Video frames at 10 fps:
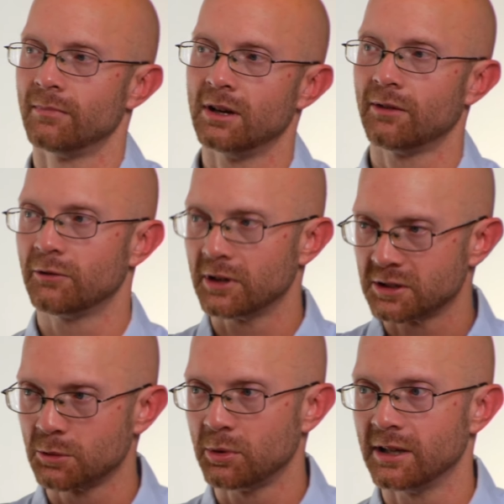if I finish
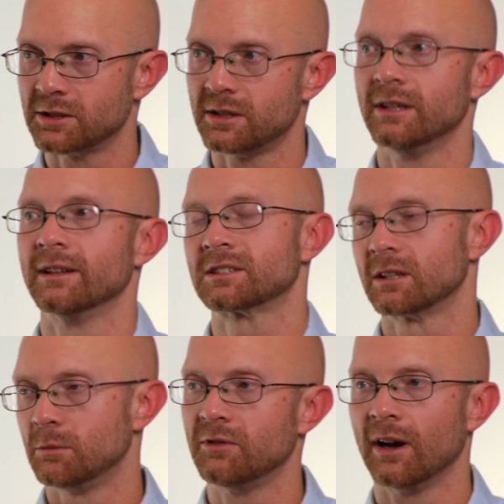the PhD and that's
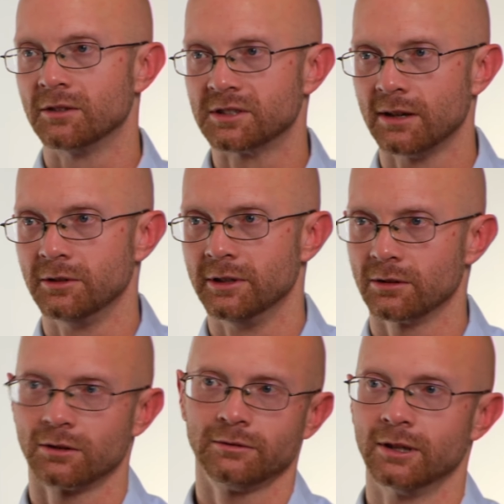going to be 5 to 7 years,
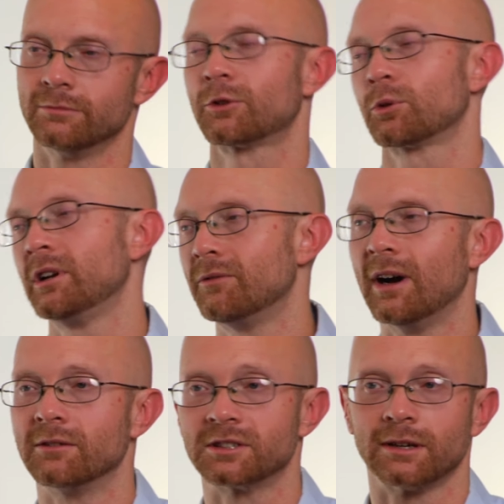or 3 to
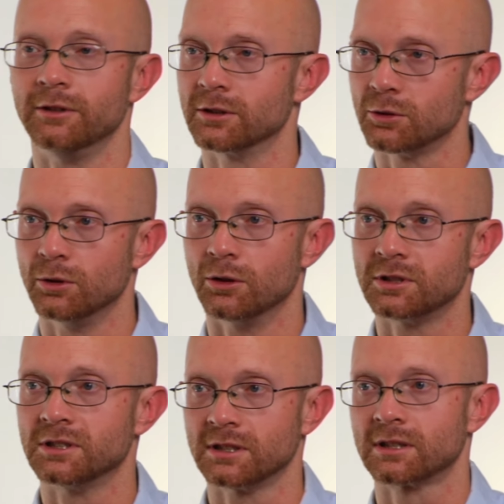5 to 7 years, who knows?
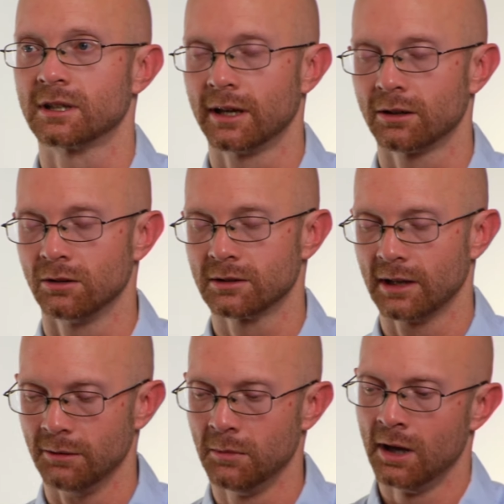These things can take a long
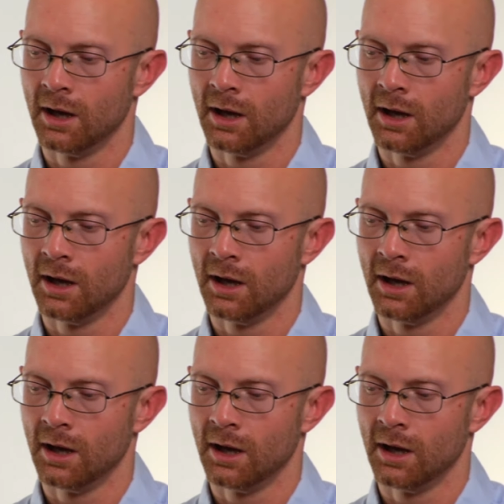time.